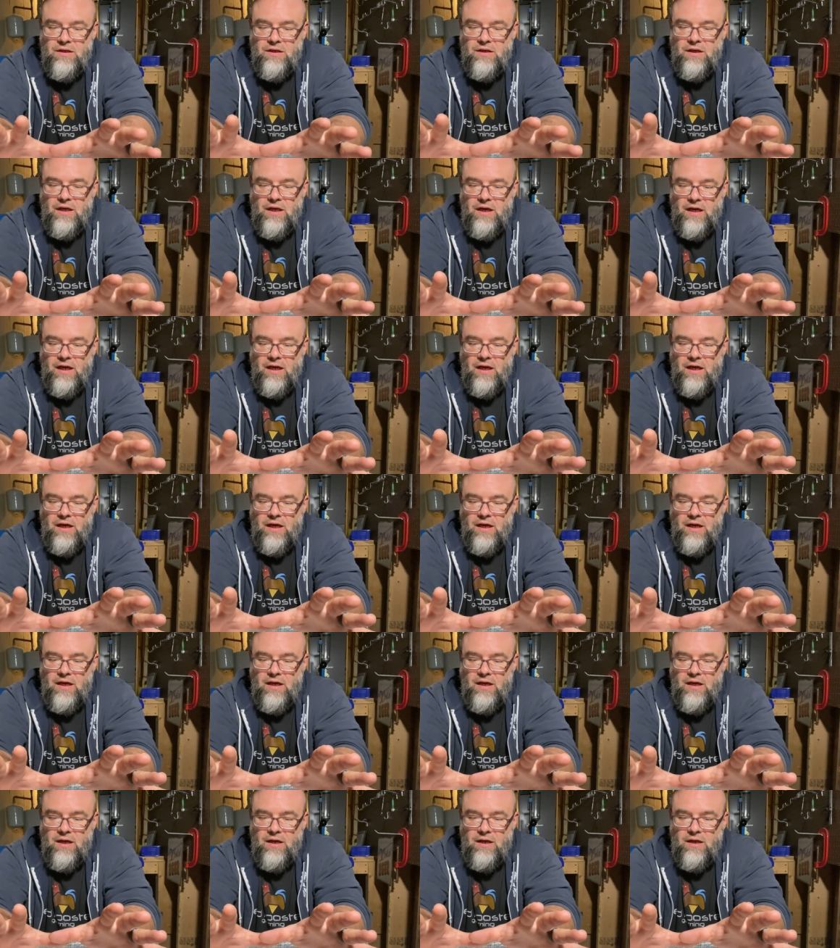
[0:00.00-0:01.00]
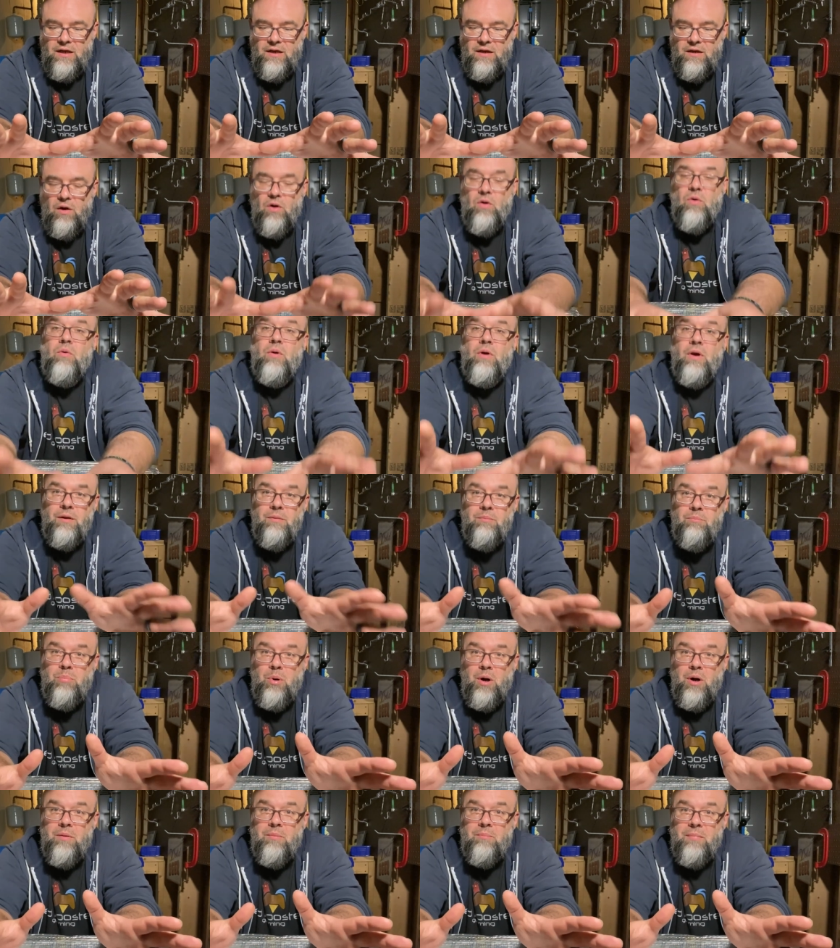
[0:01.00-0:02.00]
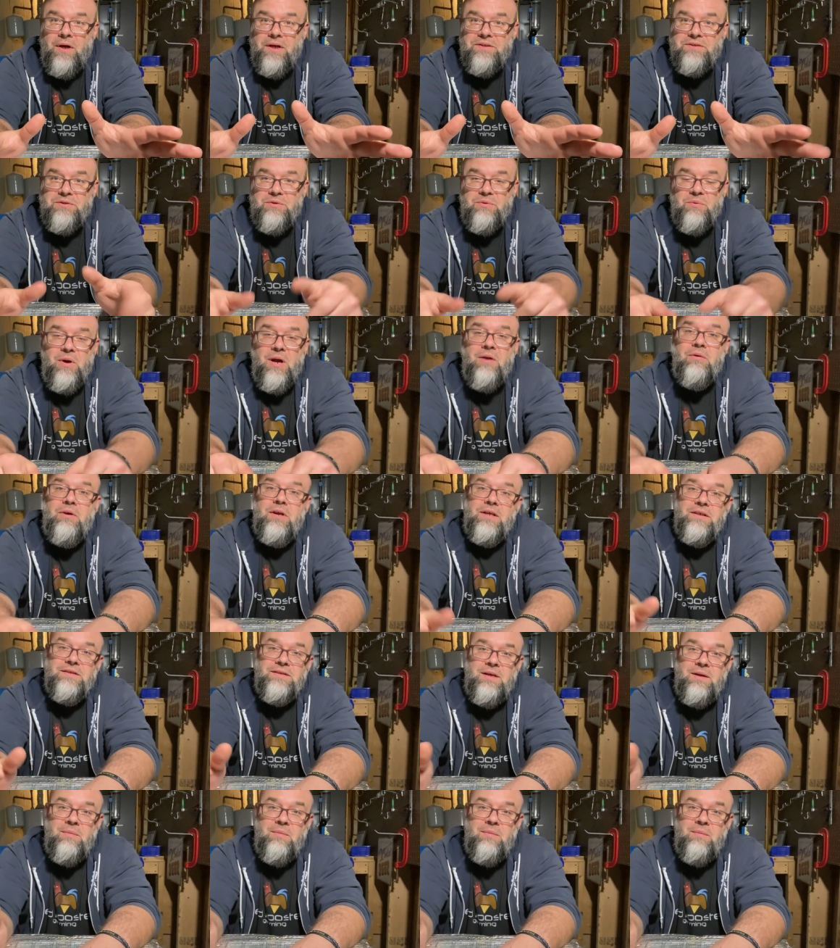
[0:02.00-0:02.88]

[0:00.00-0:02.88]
uh, oh, and pardon my surroundings.